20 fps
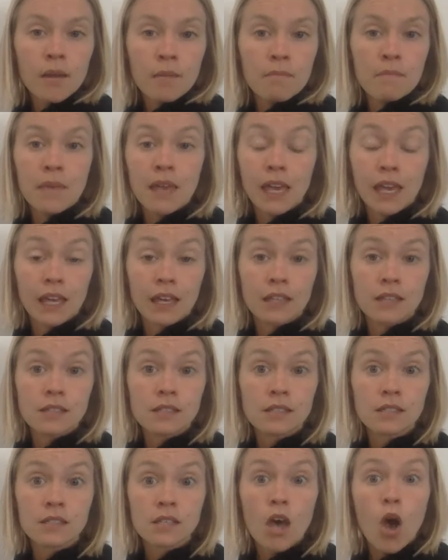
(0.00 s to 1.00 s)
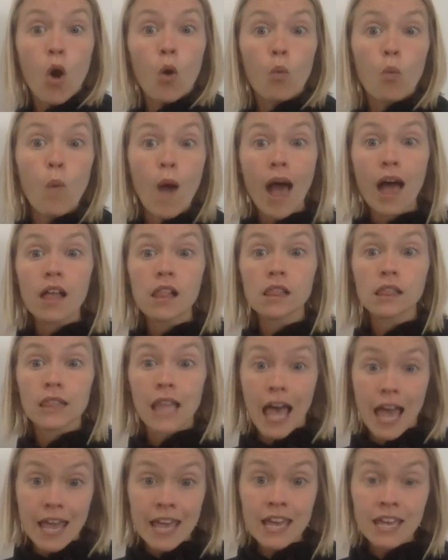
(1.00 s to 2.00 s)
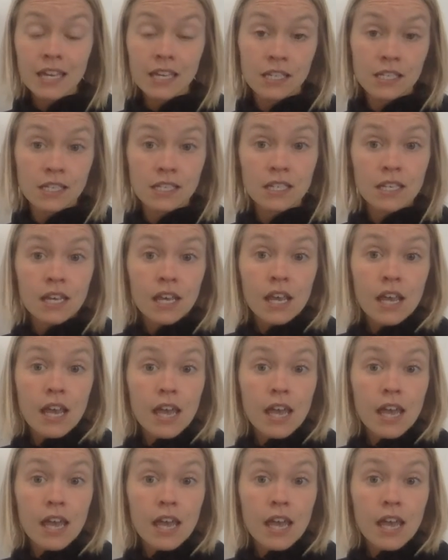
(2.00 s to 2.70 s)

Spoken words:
means well-liked.